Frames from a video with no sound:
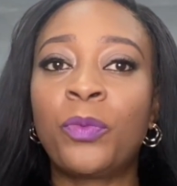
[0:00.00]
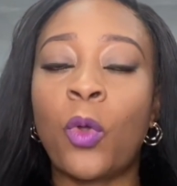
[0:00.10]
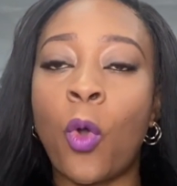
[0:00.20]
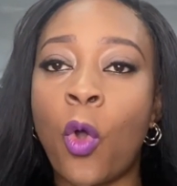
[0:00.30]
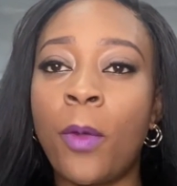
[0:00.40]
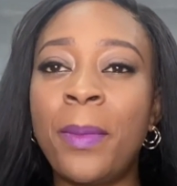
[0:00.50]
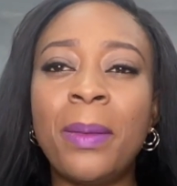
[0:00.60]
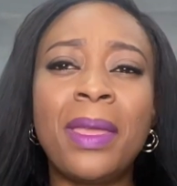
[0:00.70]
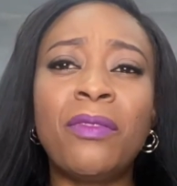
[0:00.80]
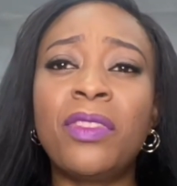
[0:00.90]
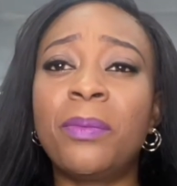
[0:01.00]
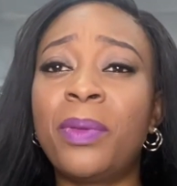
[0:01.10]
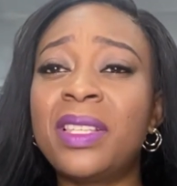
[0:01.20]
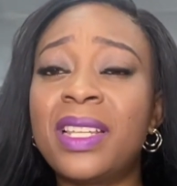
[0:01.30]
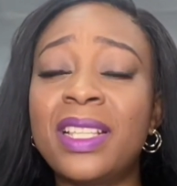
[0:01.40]
or maybe even the
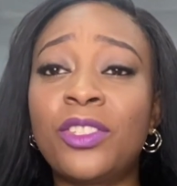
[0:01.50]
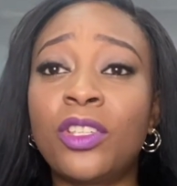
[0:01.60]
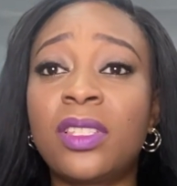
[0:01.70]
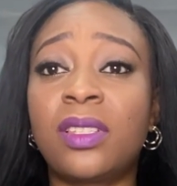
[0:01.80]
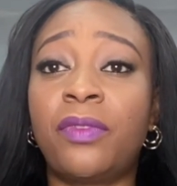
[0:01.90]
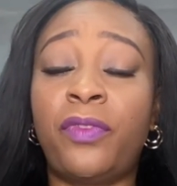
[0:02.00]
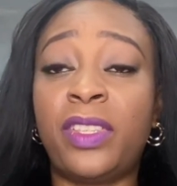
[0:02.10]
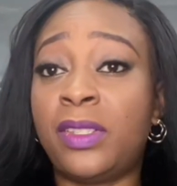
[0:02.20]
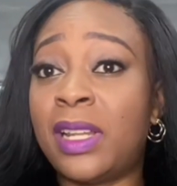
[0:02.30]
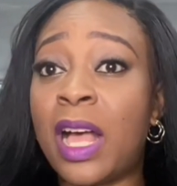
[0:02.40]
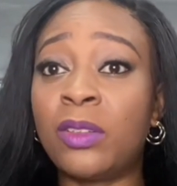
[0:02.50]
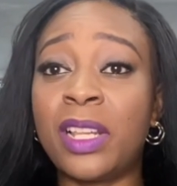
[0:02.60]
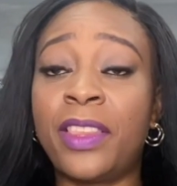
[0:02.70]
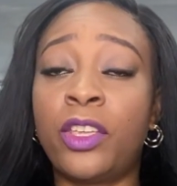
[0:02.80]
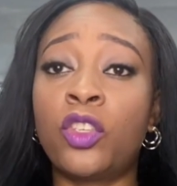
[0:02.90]
business just fizzled out
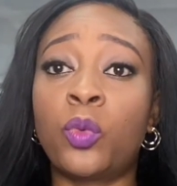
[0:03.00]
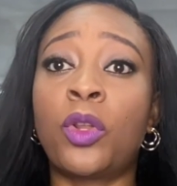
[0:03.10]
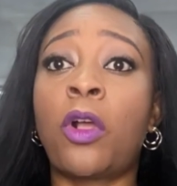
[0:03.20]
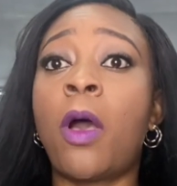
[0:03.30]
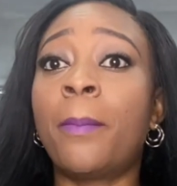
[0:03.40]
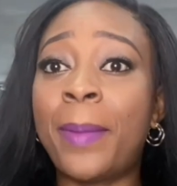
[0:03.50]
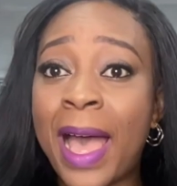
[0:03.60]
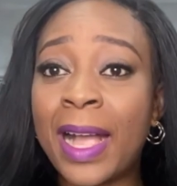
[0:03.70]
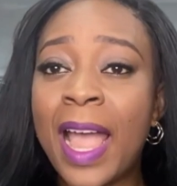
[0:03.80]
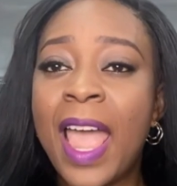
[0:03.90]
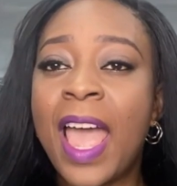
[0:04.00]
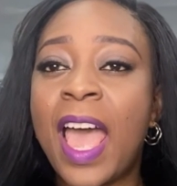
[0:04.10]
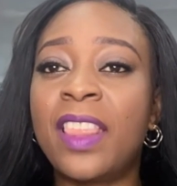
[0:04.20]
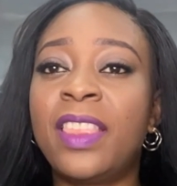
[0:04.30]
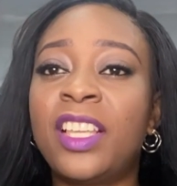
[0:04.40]
and they just want to come back
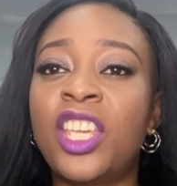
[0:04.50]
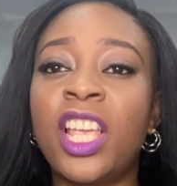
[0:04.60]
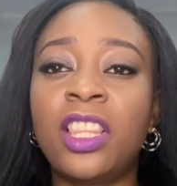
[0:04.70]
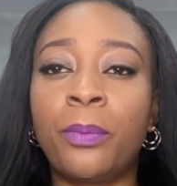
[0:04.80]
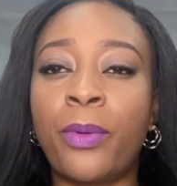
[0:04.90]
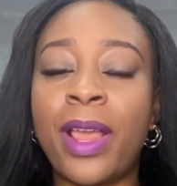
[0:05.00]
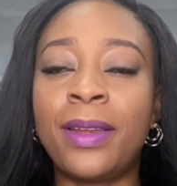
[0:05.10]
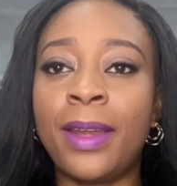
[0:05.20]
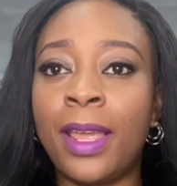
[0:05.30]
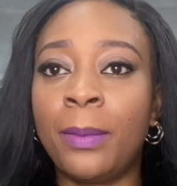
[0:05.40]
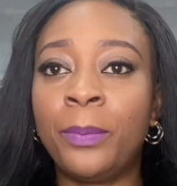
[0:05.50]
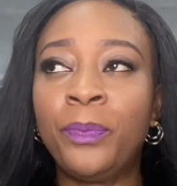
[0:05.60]
and they change the brand name.